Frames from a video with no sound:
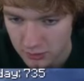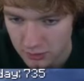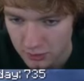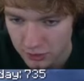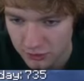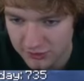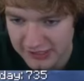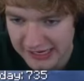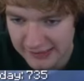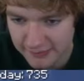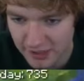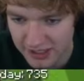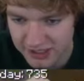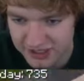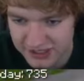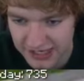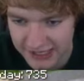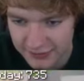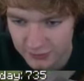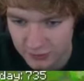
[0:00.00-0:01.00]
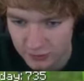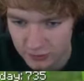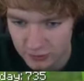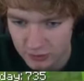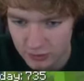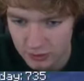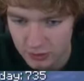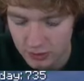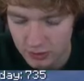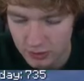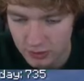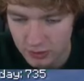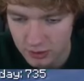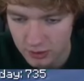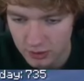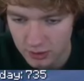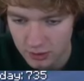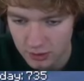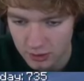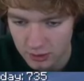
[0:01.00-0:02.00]
Who nicked my saddle?
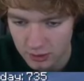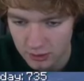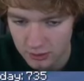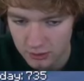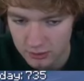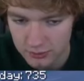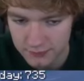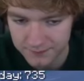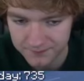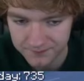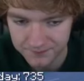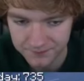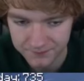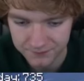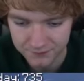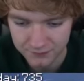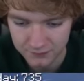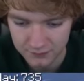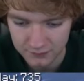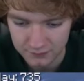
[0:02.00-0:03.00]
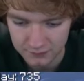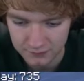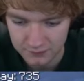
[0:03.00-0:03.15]
Well, it was on the horse,